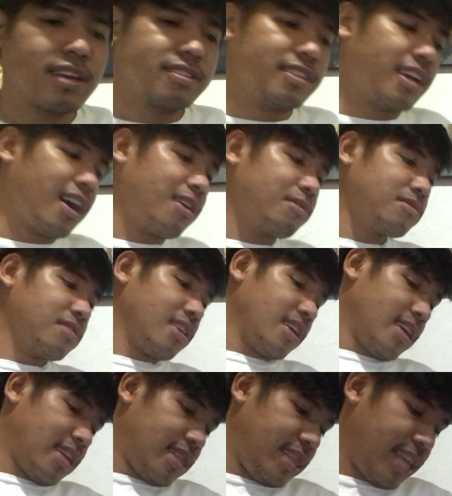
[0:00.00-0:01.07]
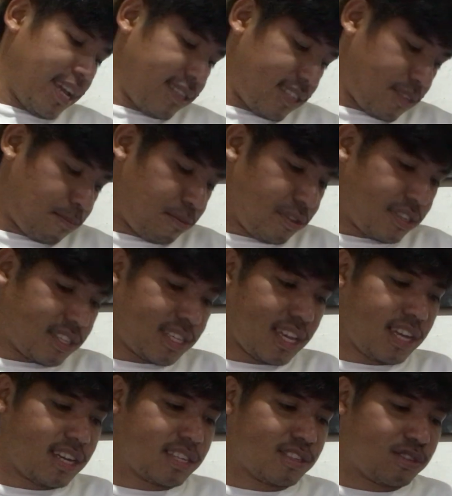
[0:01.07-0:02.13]
Now, let's
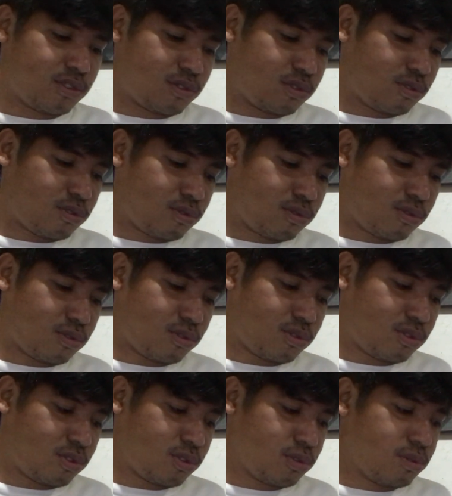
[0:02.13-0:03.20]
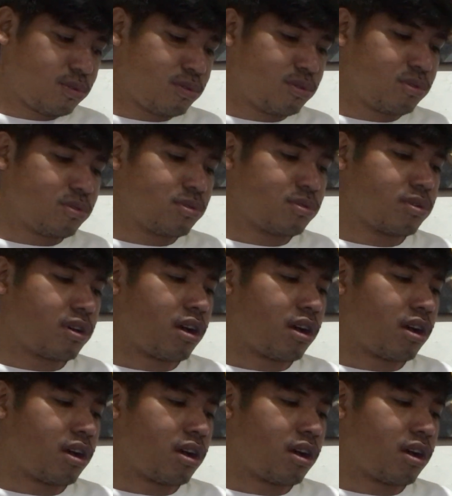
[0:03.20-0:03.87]
proceed to